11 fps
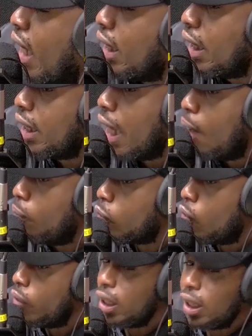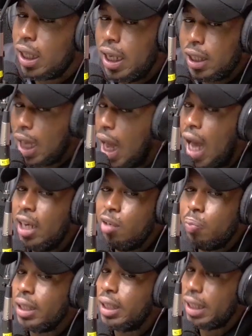in terms of it clears
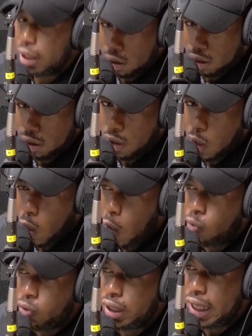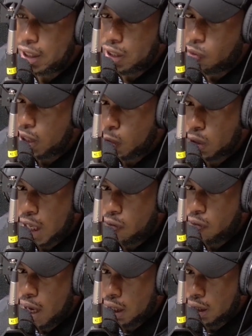100% of stains. Have you seen those kind of
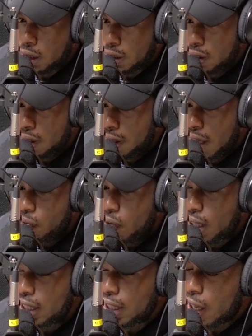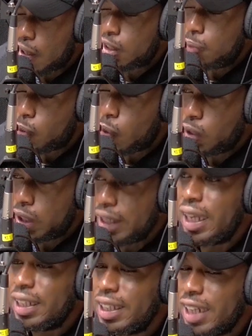ads? In fact, there's a smart one who says
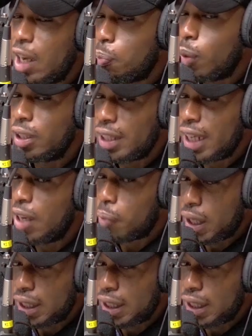99.9%.